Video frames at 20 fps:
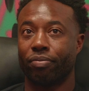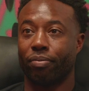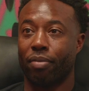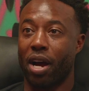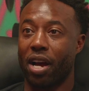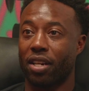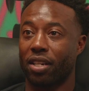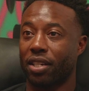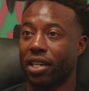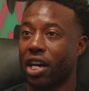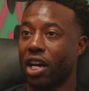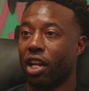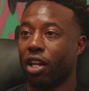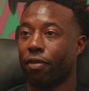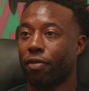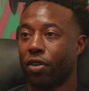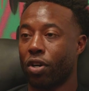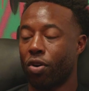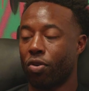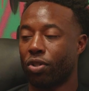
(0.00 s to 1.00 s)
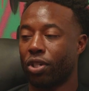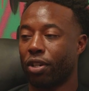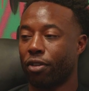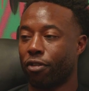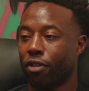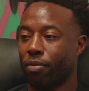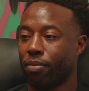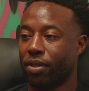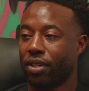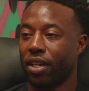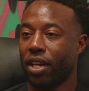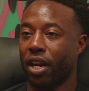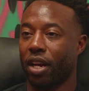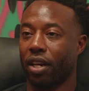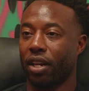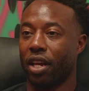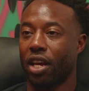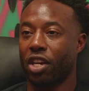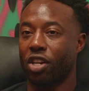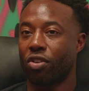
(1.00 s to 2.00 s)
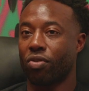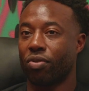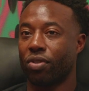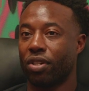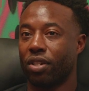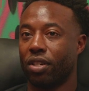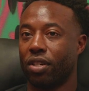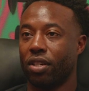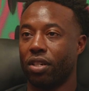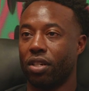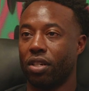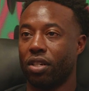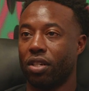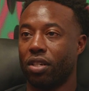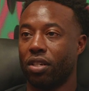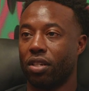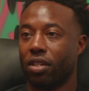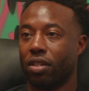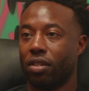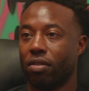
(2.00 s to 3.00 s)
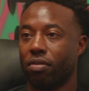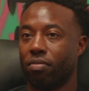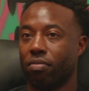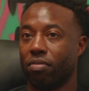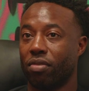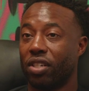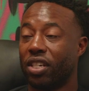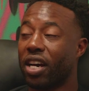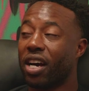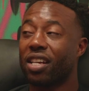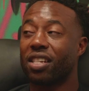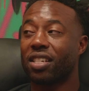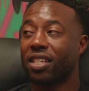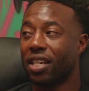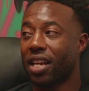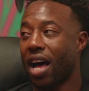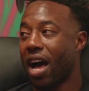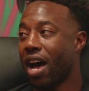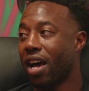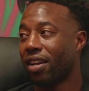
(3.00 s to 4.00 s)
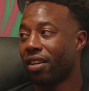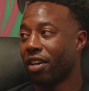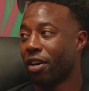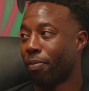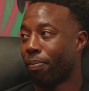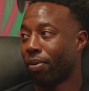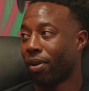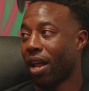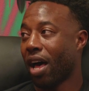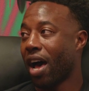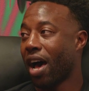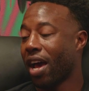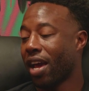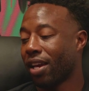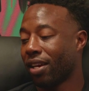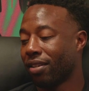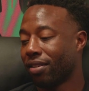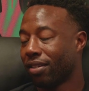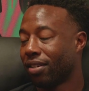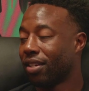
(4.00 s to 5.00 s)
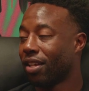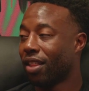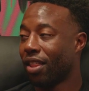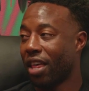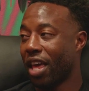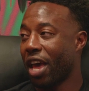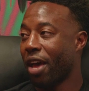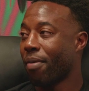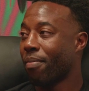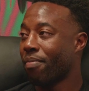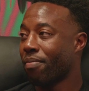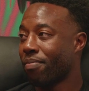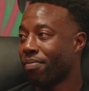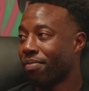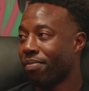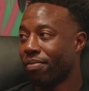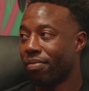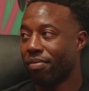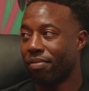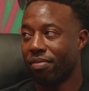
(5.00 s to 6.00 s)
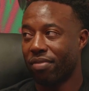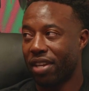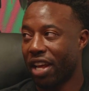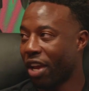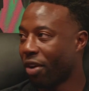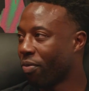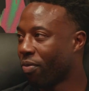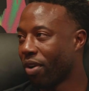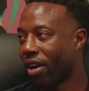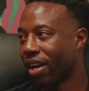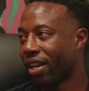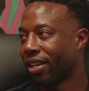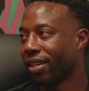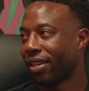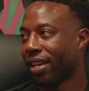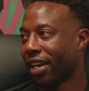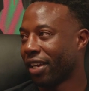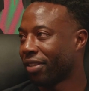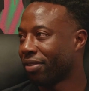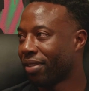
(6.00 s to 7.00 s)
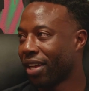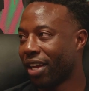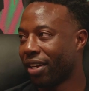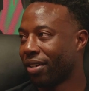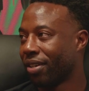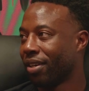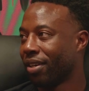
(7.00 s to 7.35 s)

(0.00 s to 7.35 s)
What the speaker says: my style of coaching from San Diego does not apply to them day one. Like